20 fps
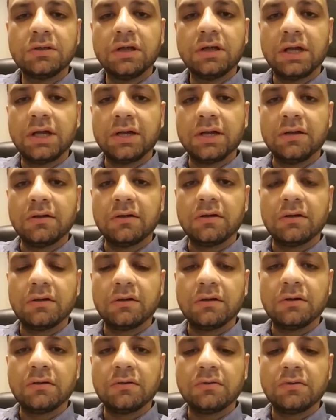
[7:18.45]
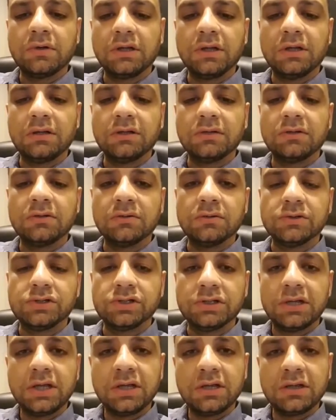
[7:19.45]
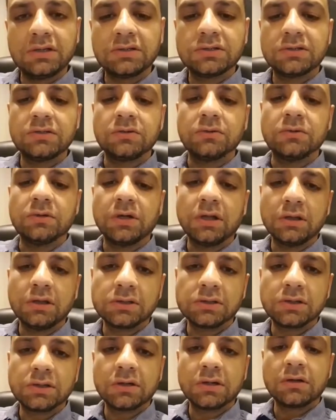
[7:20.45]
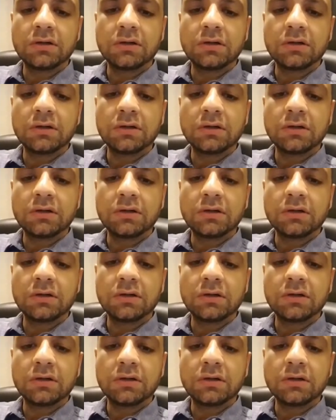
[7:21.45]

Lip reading: either related to genetics, to culture,